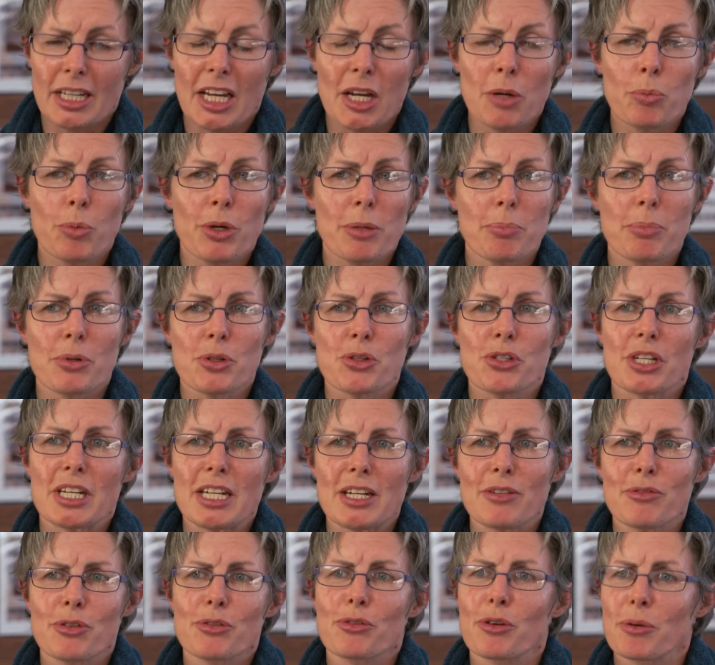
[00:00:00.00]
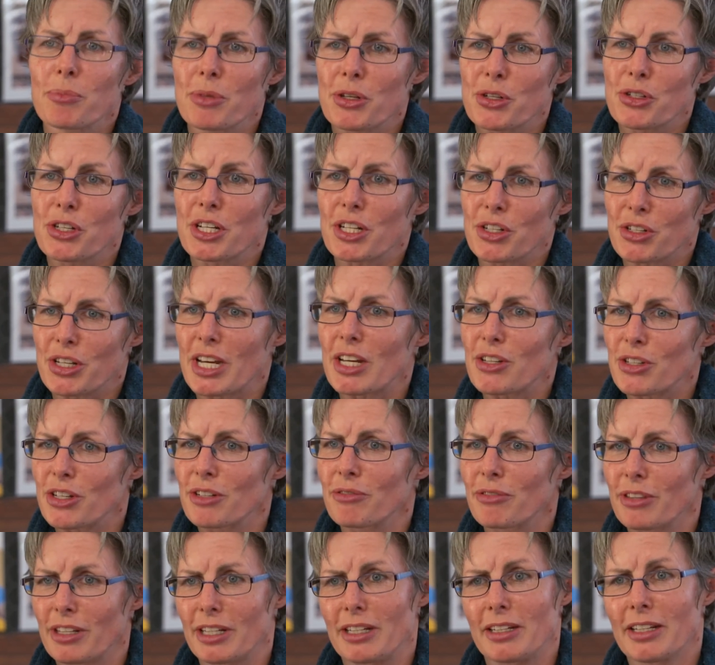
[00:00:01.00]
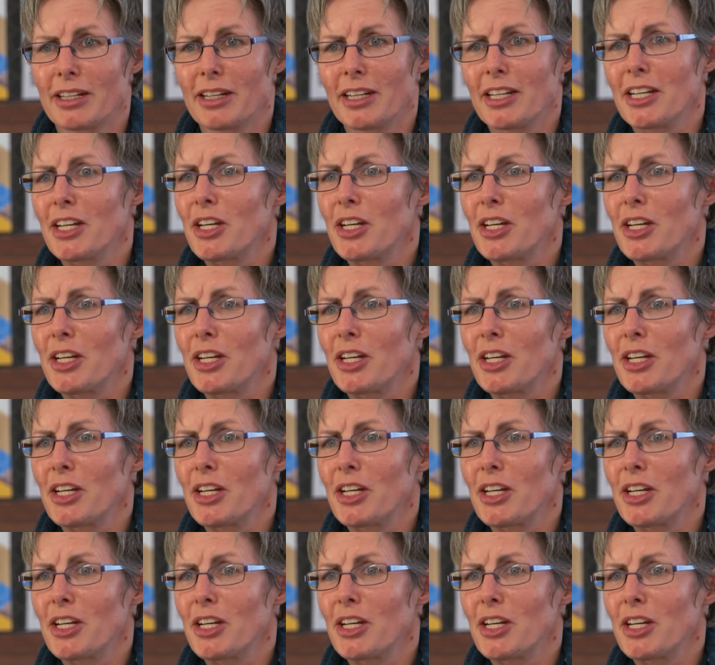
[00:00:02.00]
And we perceived from the success of the